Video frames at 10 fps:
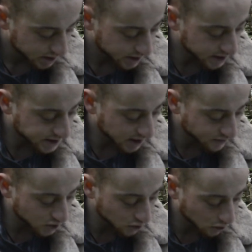need to
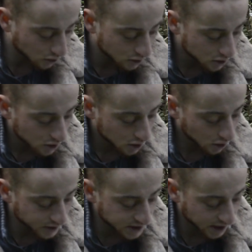have strong
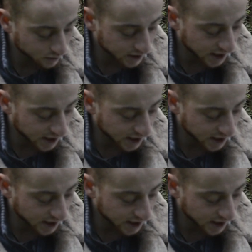contact with